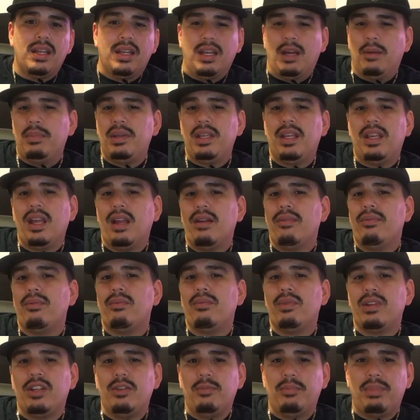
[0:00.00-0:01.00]
Now be careful
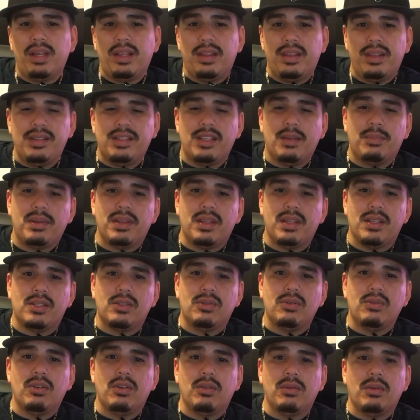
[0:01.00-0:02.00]
when you pick these up at the
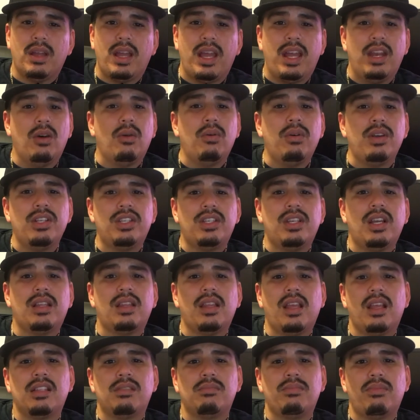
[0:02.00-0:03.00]
store and always check
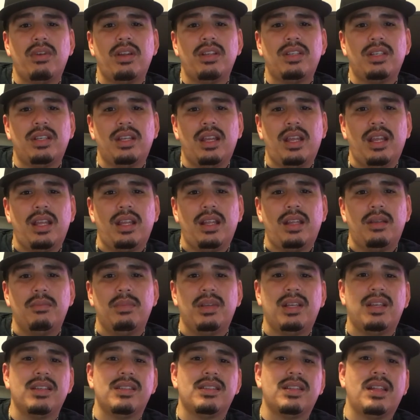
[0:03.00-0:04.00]
the expiration date
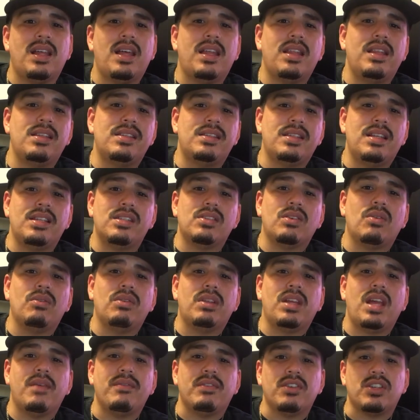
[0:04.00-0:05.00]
because a lot of these things
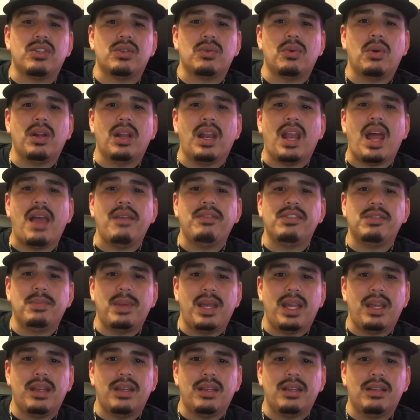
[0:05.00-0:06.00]
only have a short
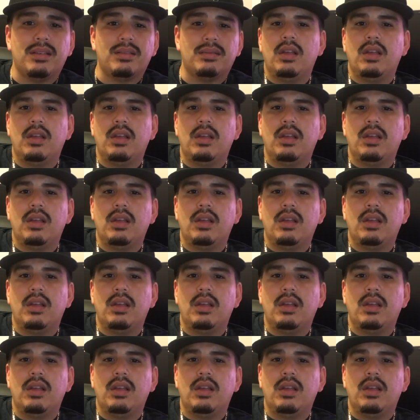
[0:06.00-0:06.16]
lifespan.